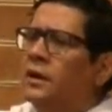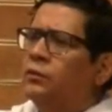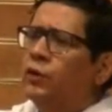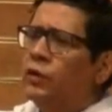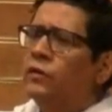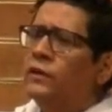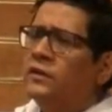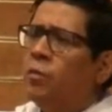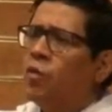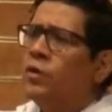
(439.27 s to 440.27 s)
As we heard
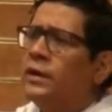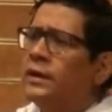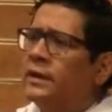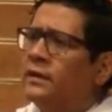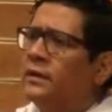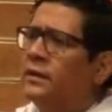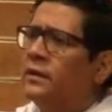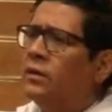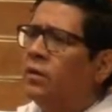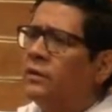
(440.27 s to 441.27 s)
this morning in
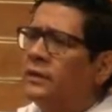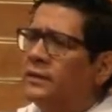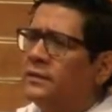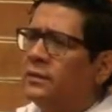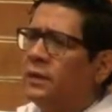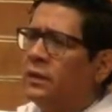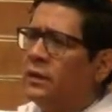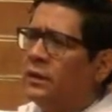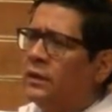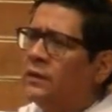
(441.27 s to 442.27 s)
the Old Testament
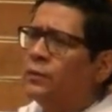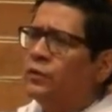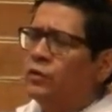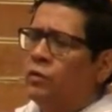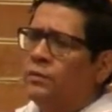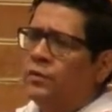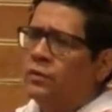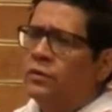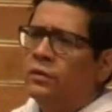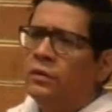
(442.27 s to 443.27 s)
and the Hebrew
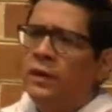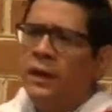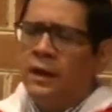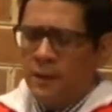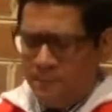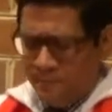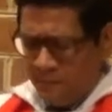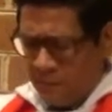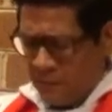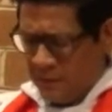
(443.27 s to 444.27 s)
scripture,
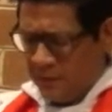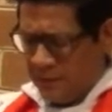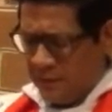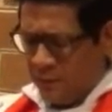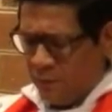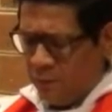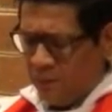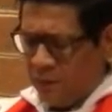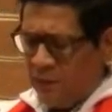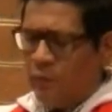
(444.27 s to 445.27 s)
um,
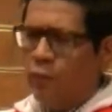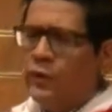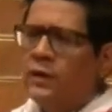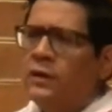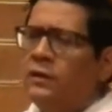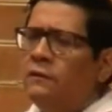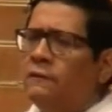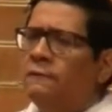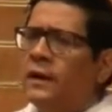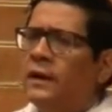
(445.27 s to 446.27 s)

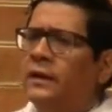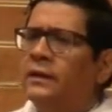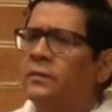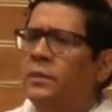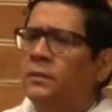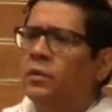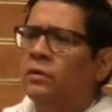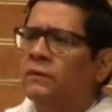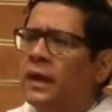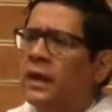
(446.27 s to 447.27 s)
we find the
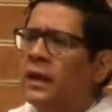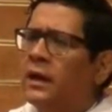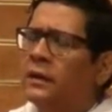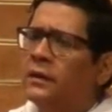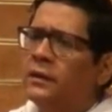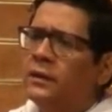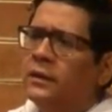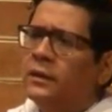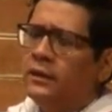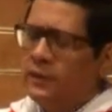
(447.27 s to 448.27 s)
people of God
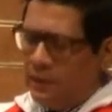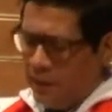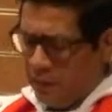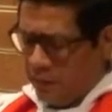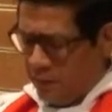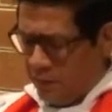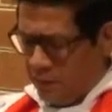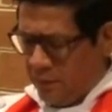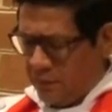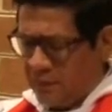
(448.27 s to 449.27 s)
in the
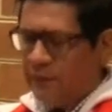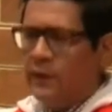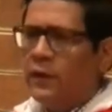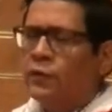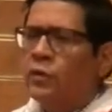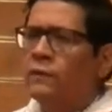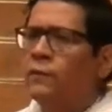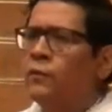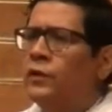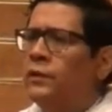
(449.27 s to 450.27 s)
year
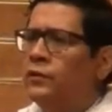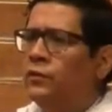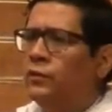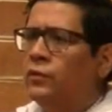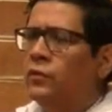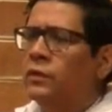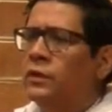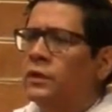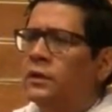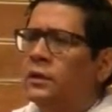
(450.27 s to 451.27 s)
742
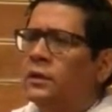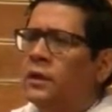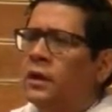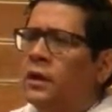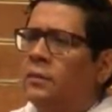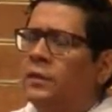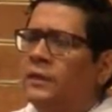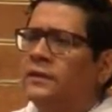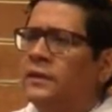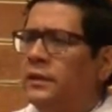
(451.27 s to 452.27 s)
uh,
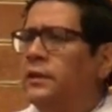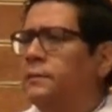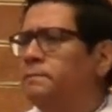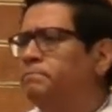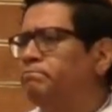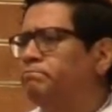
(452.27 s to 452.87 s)
BCE.